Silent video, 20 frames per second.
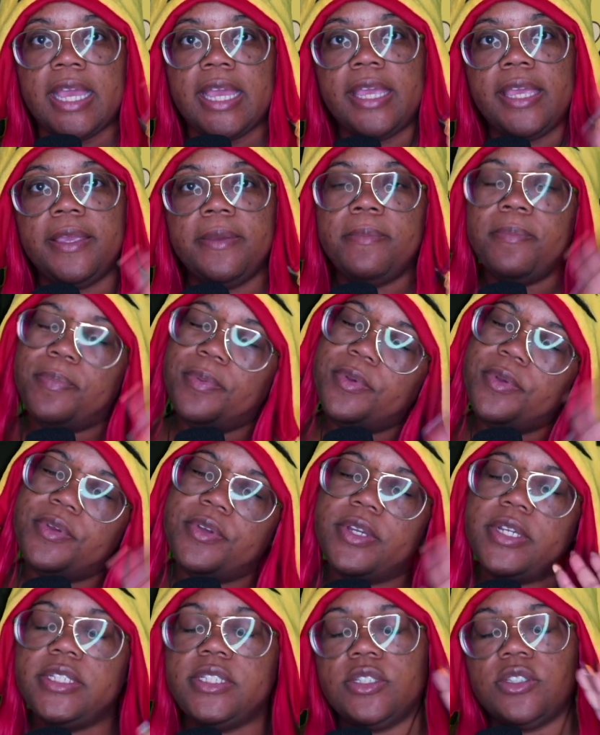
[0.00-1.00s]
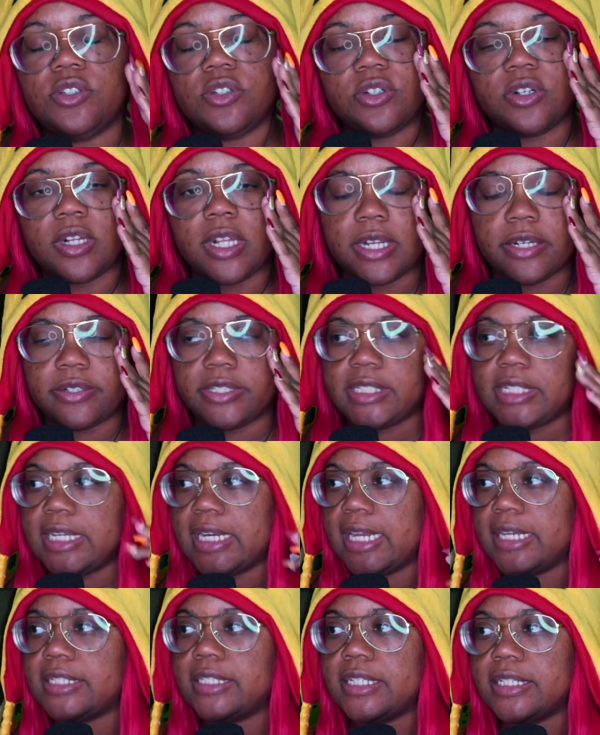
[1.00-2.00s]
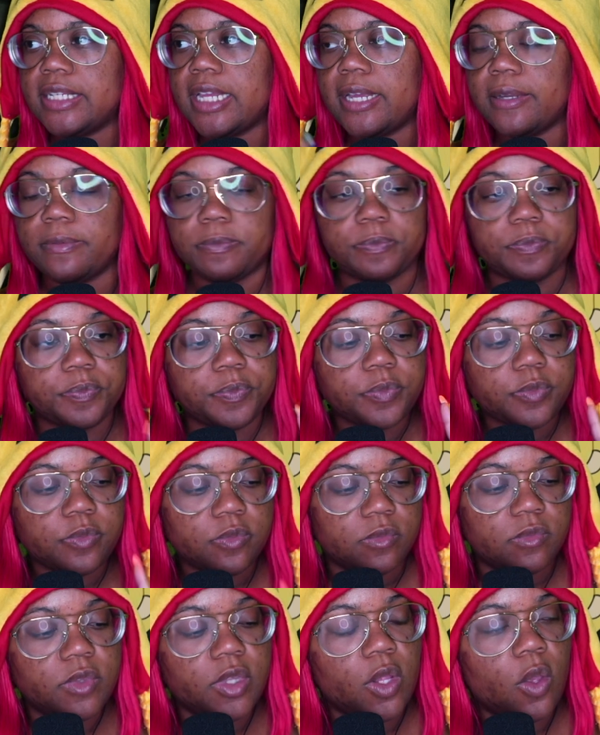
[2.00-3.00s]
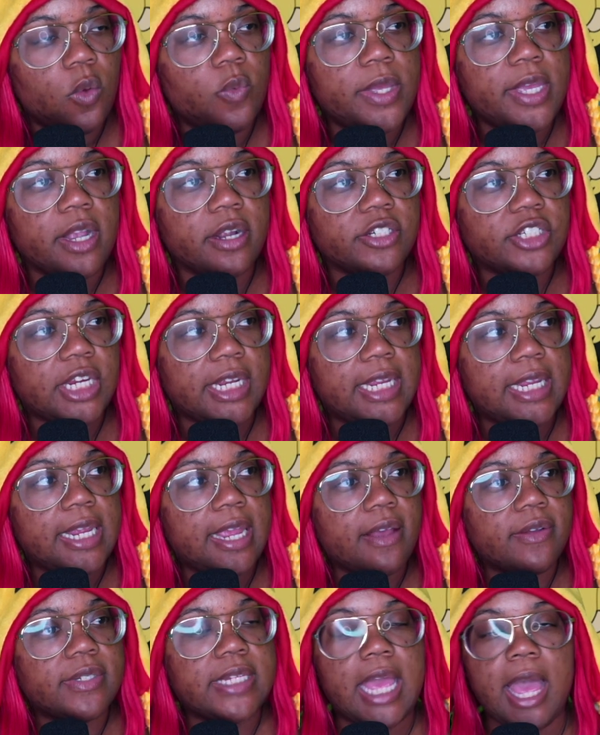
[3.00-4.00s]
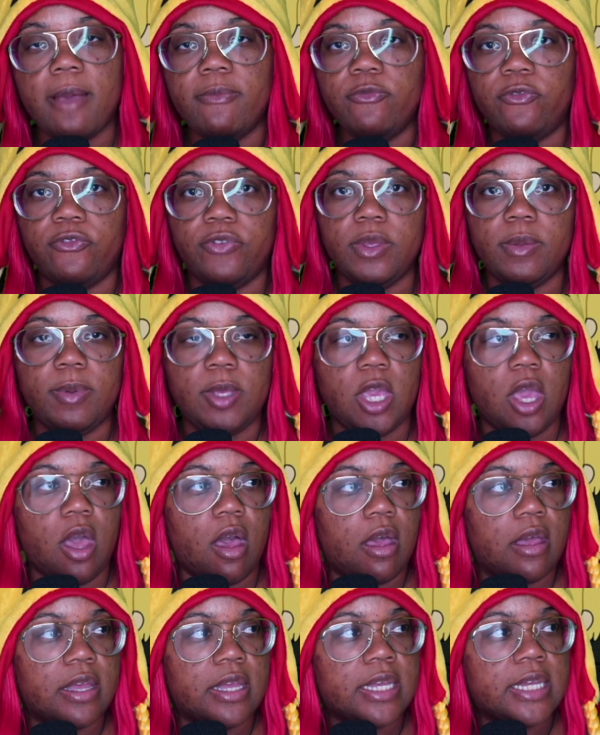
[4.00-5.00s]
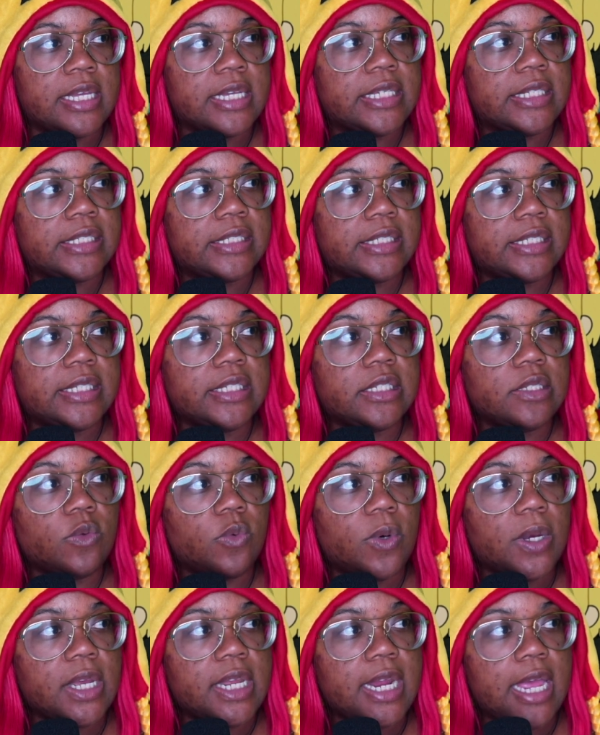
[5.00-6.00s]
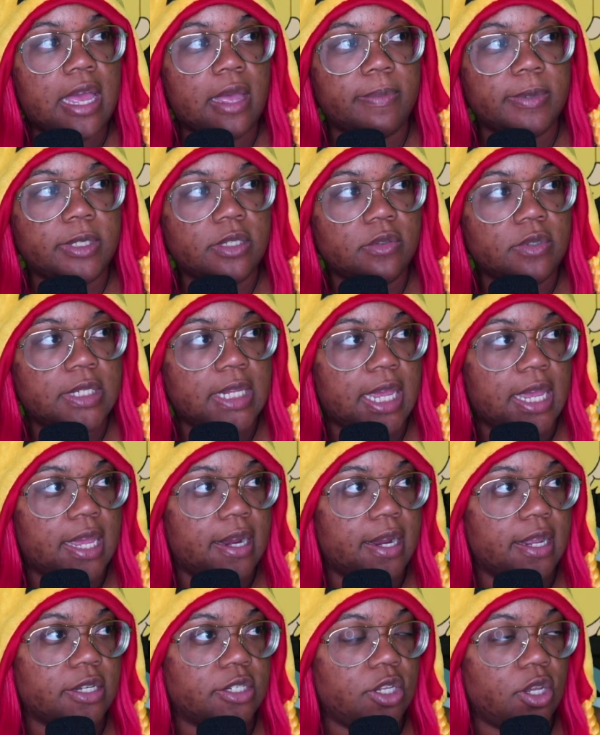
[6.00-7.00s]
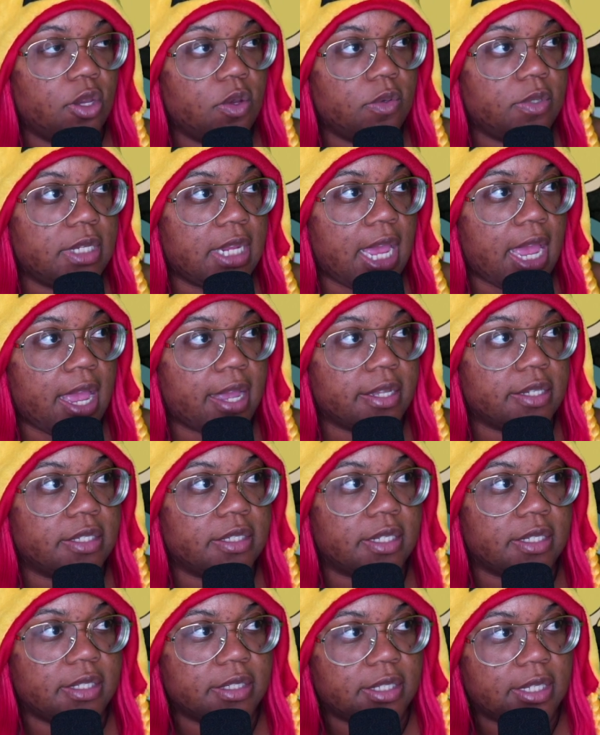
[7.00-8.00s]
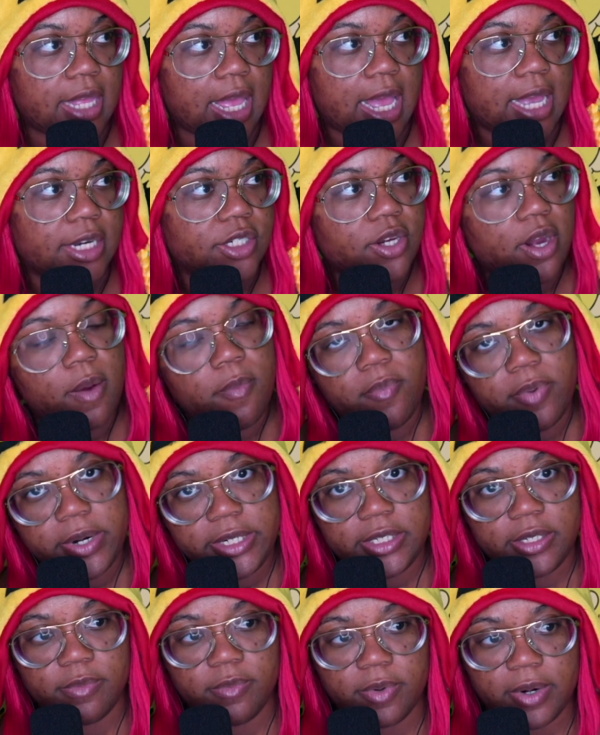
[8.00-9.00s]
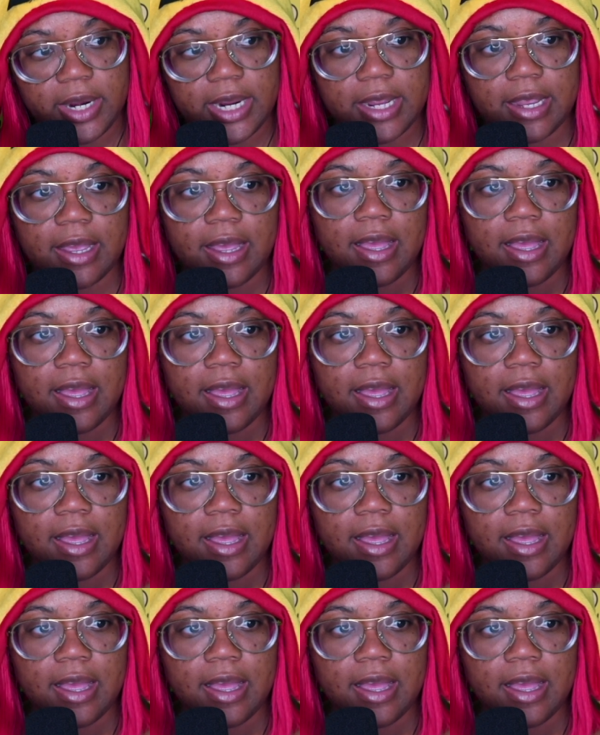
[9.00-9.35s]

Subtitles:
Hey booties, it's your girl AyChristene, and today we are checking out Amphibia, Season 1, Episode 10, Toad Tax / Prison Break.